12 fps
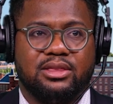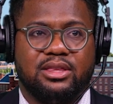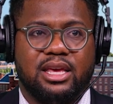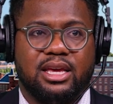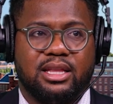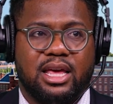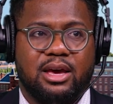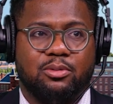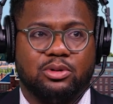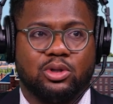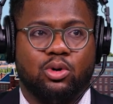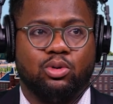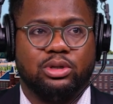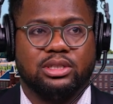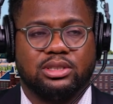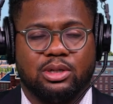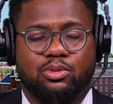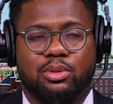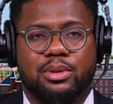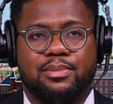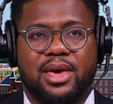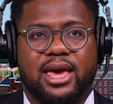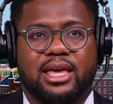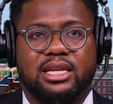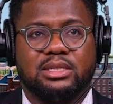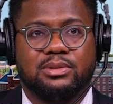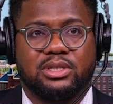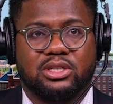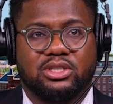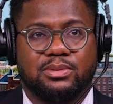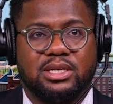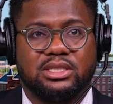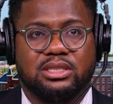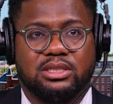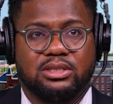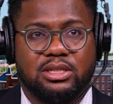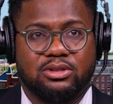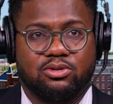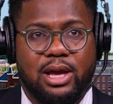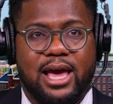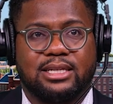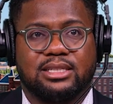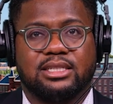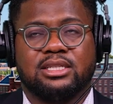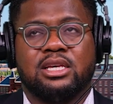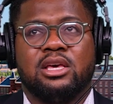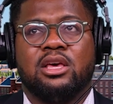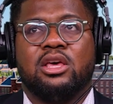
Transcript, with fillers: the thing that was holding some women back in these particular spaces, access.